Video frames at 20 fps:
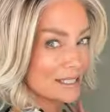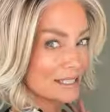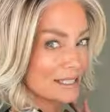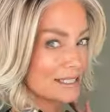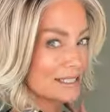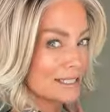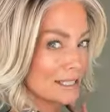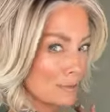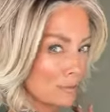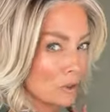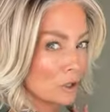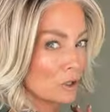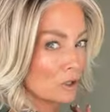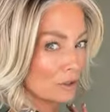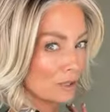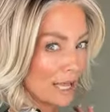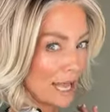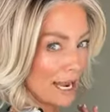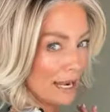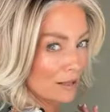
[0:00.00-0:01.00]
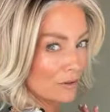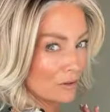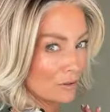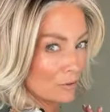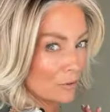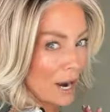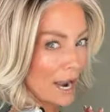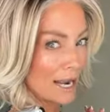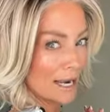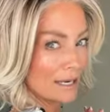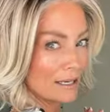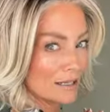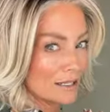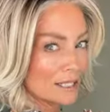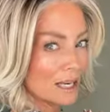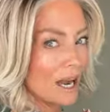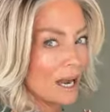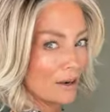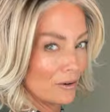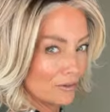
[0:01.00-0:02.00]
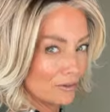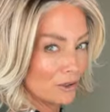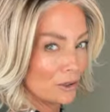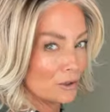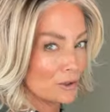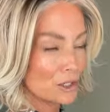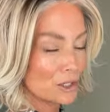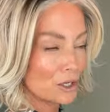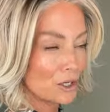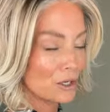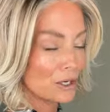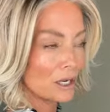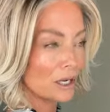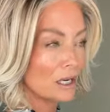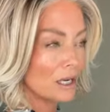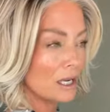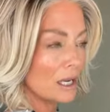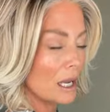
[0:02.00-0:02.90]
it's a similar length, right, to unfiltered.